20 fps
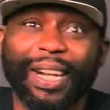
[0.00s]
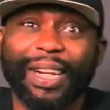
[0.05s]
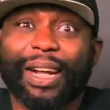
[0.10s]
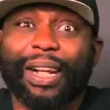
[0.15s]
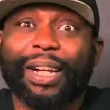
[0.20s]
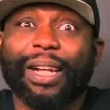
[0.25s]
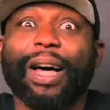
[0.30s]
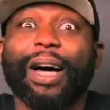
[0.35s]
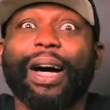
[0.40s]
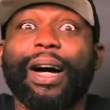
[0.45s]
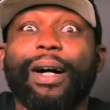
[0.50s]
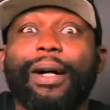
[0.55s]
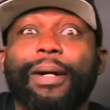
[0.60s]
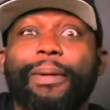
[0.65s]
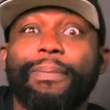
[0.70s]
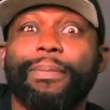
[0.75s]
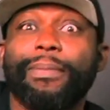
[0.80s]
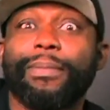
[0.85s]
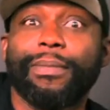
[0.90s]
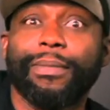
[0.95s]
the
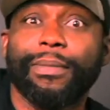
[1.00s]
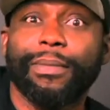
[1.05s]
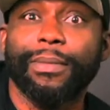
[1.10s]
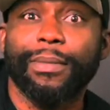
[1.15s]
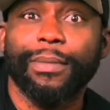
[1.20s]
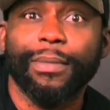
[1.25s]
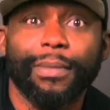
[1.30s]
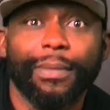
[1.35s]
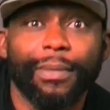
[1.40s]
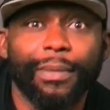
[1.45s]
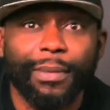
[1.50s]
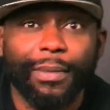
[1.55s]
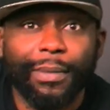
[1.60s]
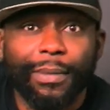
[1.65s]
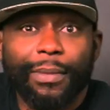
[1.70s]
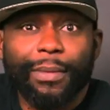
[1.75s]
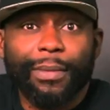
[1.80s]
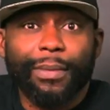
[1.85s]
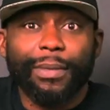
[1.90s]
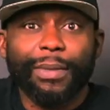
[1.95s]
club.
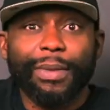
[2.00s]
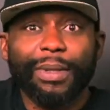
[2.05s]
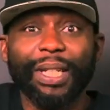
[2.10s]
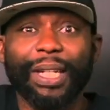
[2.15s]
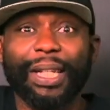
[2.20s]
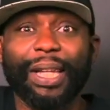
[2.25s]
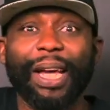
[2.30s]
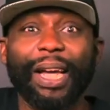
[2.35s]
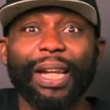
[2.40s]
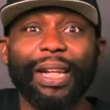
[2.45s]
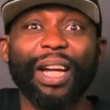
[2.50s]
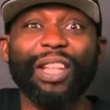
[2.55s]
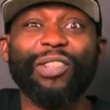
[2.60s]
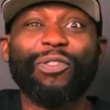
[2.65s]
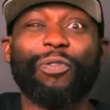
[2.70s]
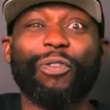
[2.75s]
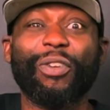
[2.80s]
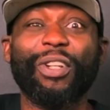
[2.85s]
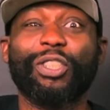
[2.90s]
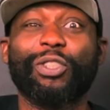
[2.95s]
She getting us
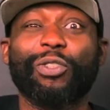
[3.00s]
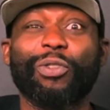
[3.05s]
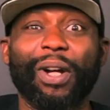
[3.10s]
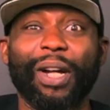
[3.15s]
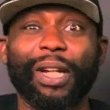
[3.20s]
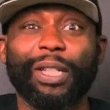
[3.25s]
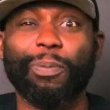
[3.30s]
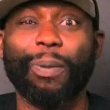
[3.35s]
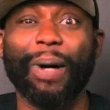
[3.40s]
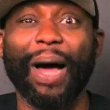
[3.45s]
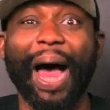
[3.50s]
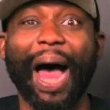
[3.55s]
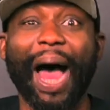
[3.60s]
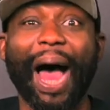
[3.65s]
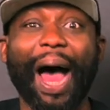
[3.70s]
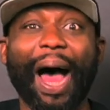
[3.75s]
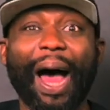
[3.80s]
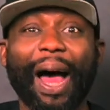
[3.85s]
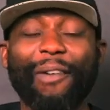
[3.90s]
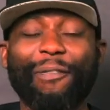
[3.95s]
free drinks. But
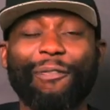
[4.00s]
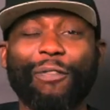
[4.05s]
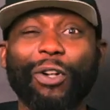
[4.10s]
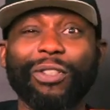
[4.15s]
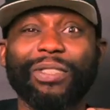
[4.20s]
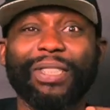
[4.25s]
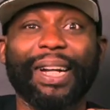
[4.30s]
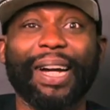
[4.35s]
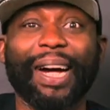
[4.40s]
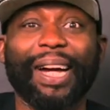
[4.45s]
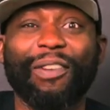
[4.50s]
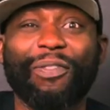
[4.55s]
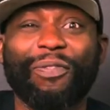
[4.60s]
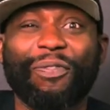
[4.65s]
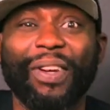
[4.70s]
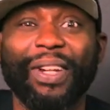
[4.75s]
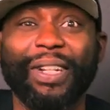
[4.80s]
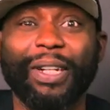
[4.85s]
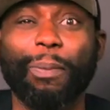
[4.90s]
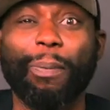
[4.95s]
I, at first I got
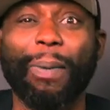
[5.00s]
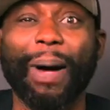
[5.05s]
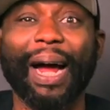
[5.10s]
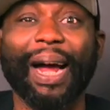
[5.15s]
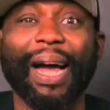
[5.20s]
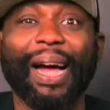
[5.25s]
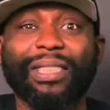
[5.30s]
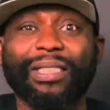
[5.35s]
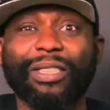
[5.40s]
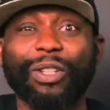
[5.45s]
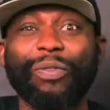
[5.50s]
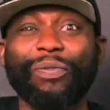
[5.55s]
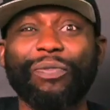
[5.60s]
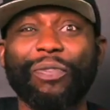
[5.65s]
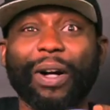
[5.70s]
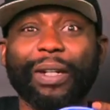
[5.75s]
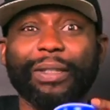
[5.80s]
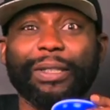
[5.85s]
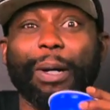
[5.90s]
offended, but I got so fucked